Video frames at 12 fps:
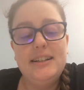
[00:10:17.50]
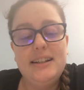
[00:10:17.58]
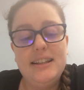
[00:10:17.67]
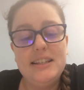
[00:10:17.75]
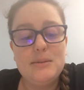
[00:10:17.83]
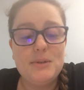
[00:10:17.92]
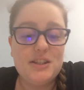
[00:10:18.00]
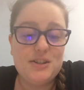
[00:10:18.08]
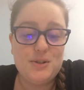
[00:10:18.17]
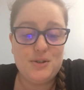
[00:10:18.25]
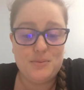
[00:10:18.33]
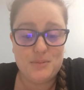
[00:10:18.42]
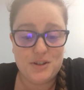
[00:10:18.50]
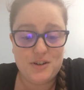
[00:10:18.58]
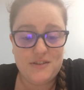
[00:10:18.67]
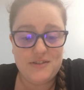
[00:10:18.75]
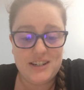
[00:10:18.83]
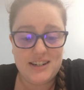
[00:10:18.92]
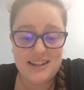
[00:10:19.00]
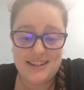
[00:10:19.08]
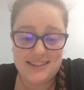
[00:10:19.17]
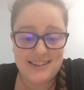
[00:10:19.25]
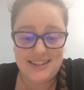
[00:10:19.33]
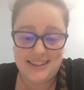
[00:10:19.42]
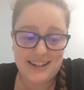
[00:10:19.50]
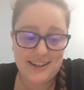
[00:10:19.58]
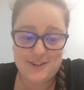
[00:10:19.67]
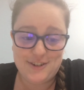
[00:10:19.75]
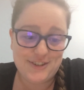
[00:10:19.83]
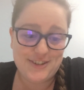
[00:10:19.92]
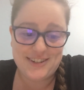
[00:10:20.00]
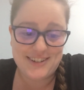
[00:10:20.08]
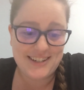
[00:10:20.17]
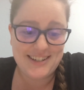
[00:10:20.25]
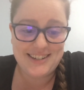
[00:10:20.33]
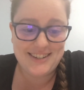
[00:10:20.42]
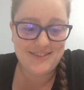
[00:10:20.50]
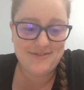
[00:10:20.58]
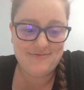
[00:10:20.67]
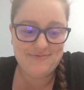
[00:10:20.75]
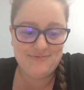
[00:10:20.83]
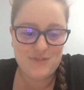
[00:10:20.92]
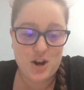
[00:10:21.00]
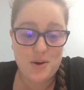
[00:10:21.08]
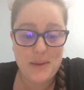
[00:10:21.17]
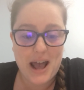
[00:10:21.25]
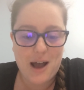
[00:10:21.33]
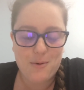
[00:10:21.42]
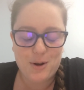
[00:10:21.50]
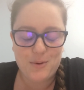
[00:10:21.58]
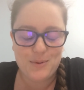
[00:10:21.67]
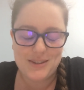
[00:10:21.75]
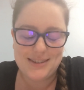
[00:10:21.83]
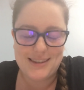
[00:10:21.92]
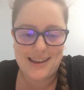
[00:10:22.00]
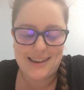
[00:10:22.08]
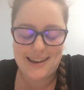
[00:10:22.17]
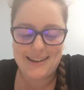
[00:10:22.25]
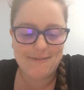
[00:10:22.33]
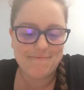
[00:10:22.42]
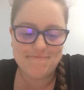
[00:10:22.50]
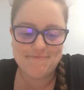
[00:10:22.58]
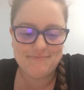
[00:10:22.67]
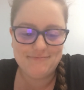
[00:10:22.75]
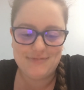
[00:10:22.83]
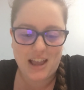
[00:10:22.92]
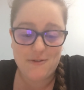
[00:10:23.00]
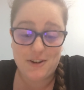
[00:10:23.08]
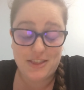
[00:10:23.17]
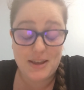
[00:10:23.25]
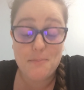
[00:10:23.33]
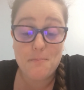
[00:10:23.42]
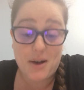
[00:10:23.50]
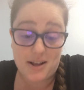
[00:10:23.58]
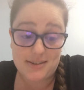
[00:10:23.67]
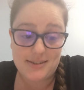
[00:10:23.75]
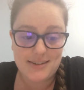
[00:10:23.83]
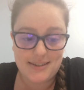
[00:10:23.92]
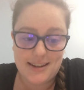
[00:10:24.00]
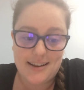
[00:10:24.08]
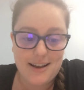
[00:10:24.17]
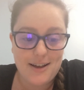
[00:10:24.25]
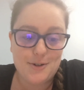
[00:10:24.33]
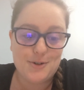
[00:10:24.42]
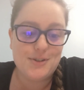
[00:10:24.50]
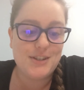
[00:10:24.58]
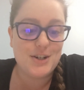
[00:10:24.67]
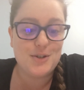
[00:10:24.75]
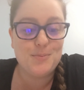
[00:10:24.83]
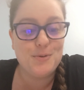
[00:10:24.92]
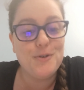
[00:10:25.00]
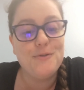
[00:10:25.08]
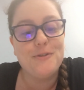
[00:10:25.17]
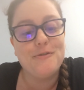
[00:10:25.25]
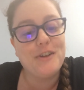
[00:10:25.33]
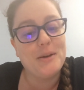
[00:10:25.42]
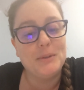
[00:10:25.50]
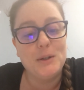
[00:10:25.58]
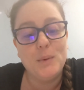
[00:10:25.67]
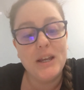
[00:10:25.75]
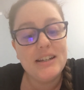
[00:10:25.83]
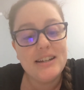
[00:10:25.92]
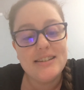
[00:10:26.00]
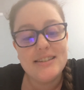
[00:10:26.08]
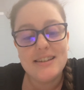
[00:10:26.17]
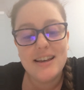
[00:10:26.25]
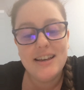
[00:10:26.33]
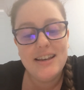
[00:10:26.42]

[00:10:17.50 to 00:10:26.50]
Elizabeth soon observed and instantly understood it. Her power was sinking. Everything must sink under such a proof of family weakness,